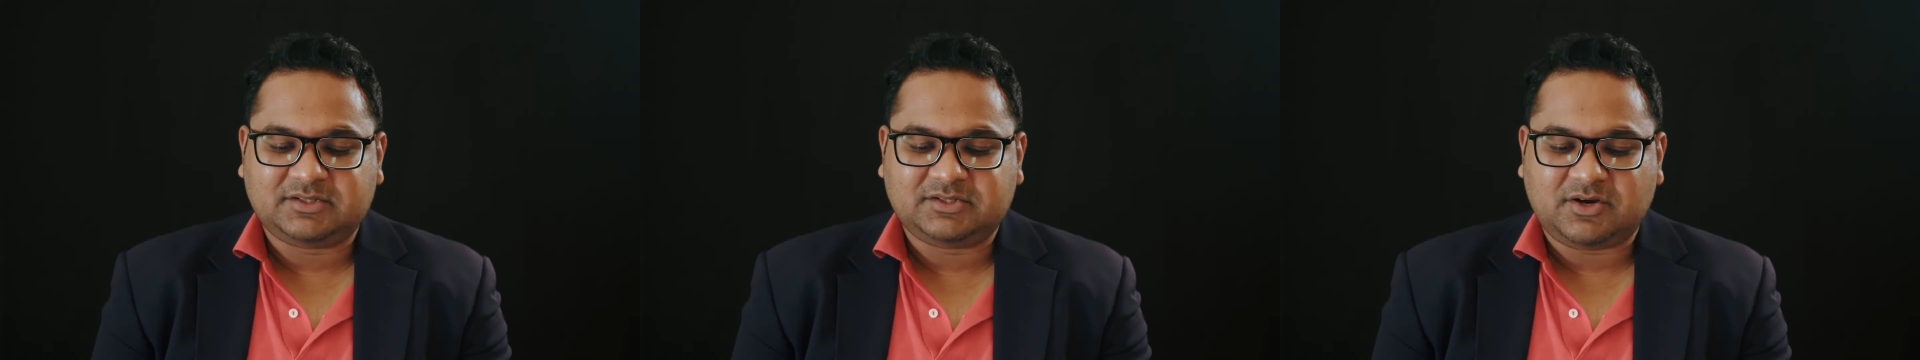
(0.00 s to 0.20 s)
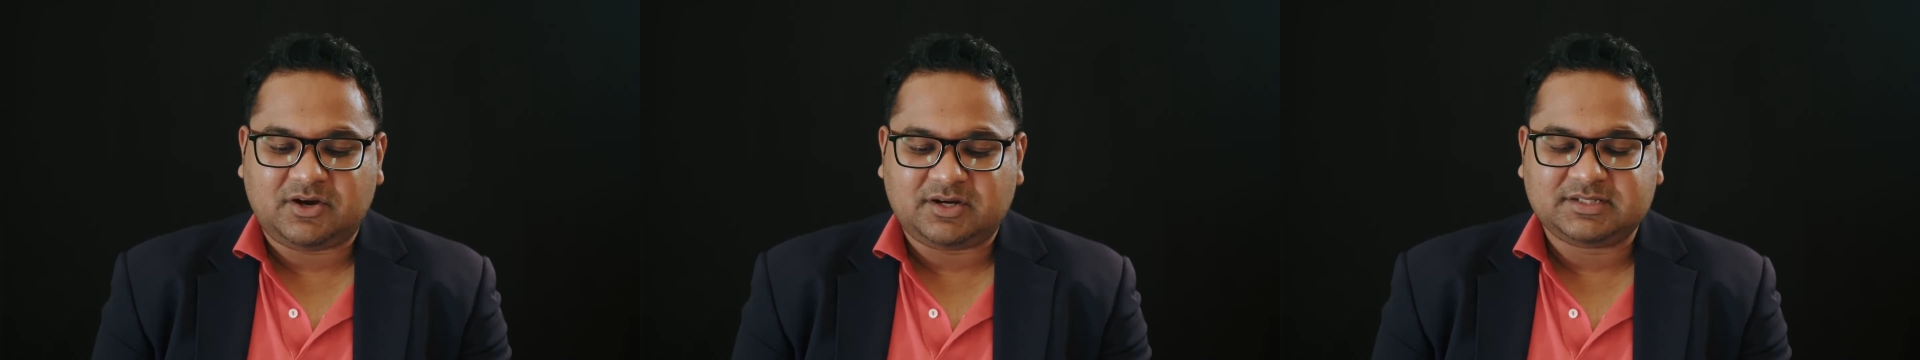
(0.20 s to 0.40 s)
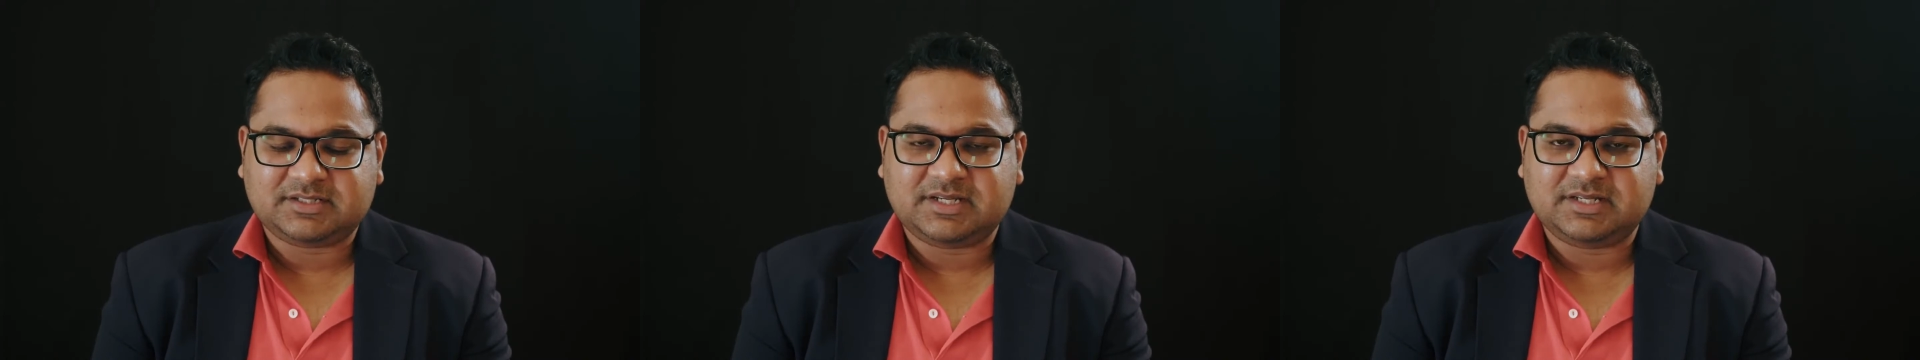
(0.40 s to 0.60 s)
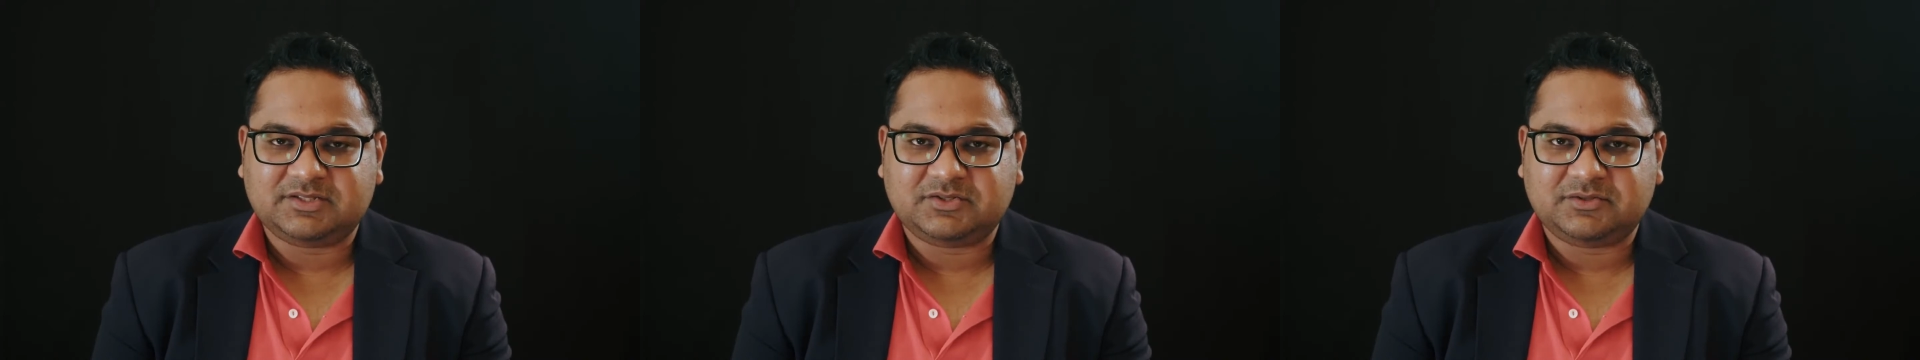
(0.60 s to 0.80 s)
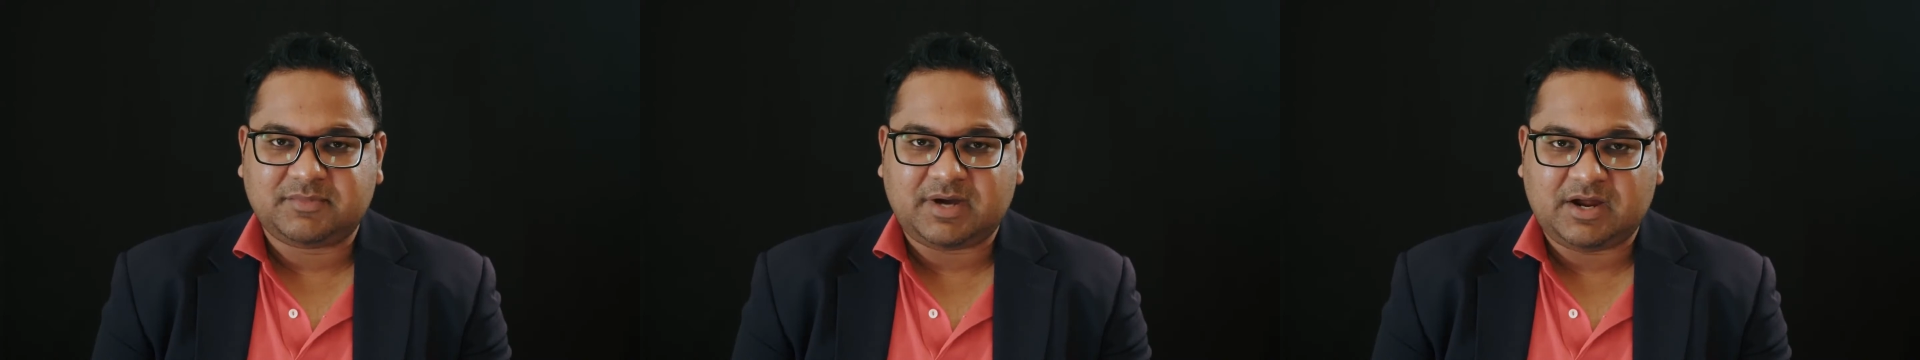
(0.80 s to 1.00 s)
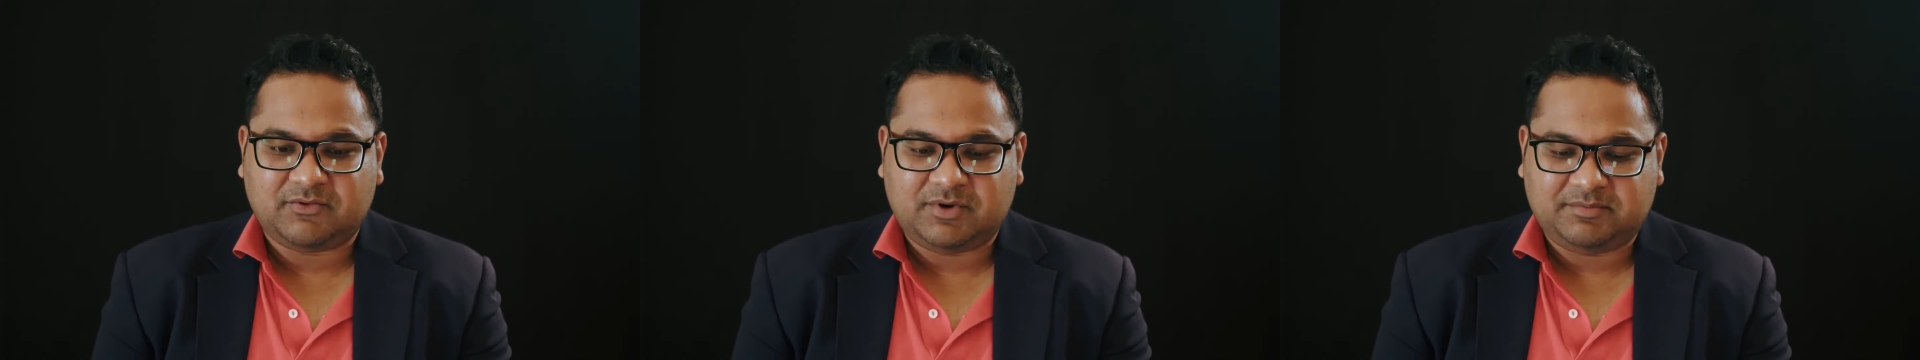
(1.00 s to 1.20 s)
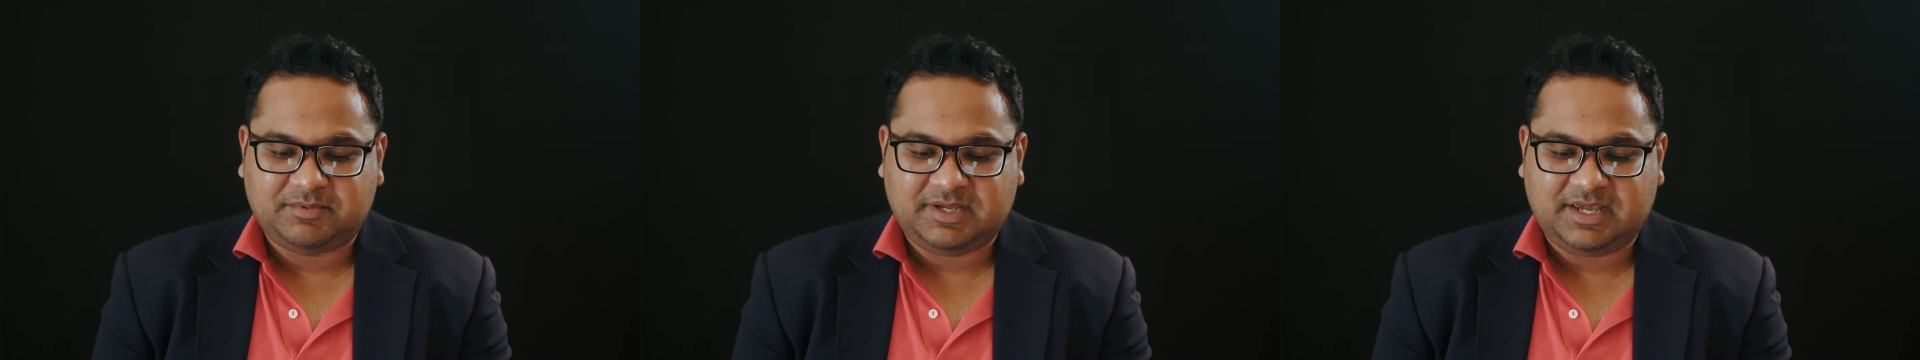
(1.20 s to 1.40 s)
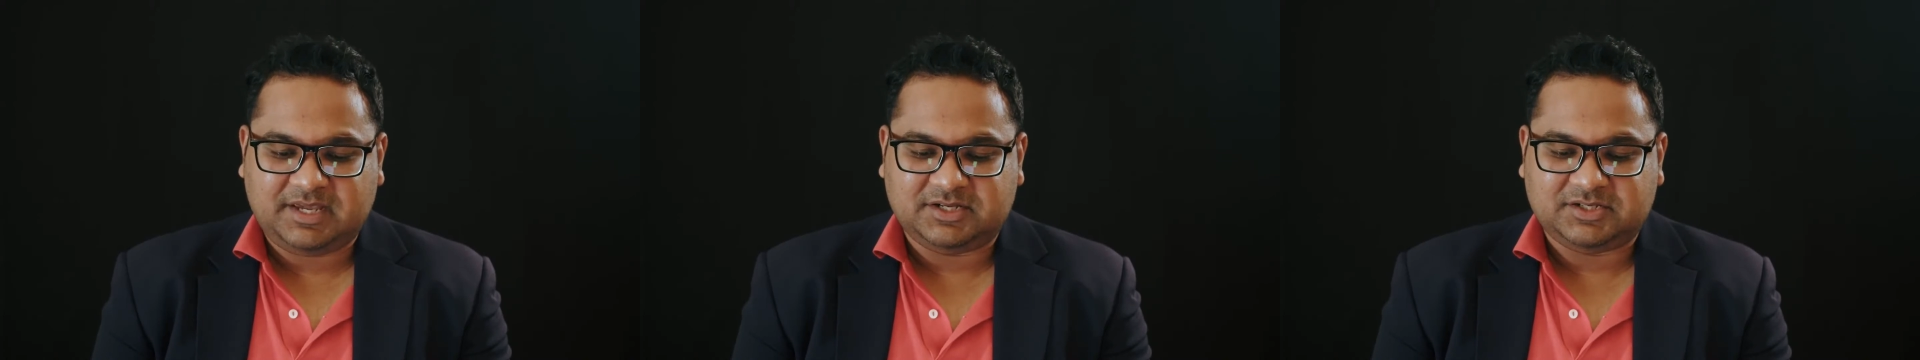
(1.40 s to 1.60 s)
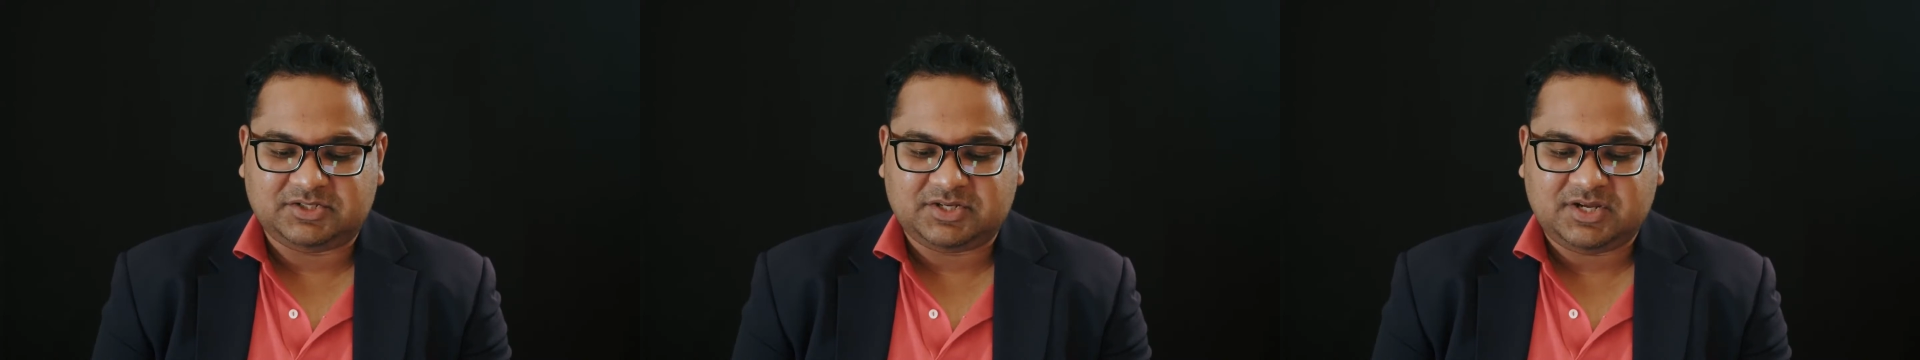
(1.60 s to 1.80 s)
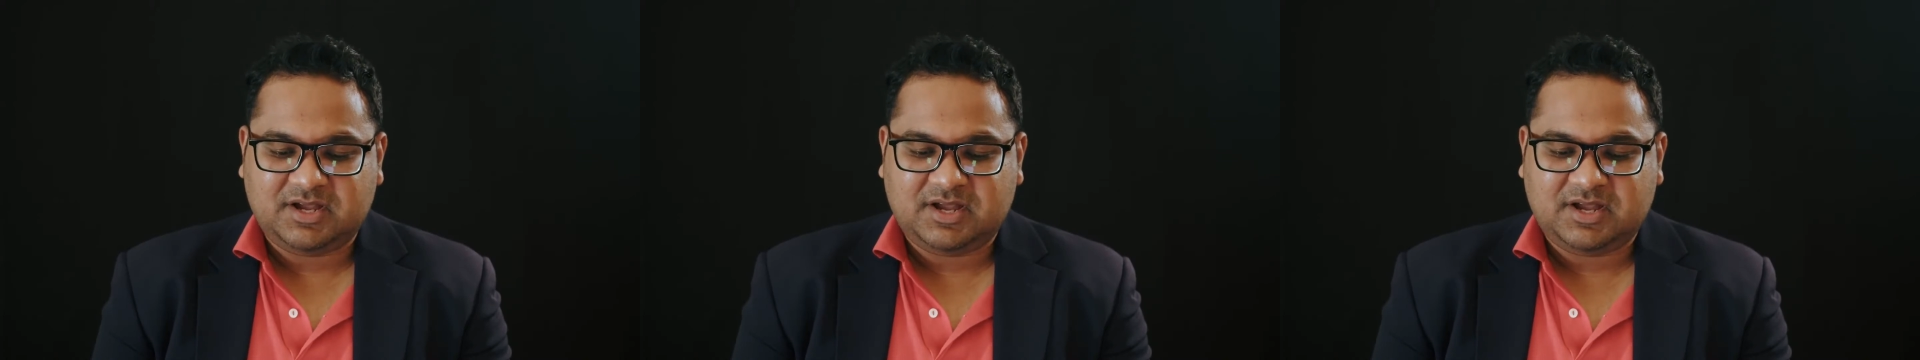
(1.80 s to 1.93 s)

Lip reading: tucked into my rib cage,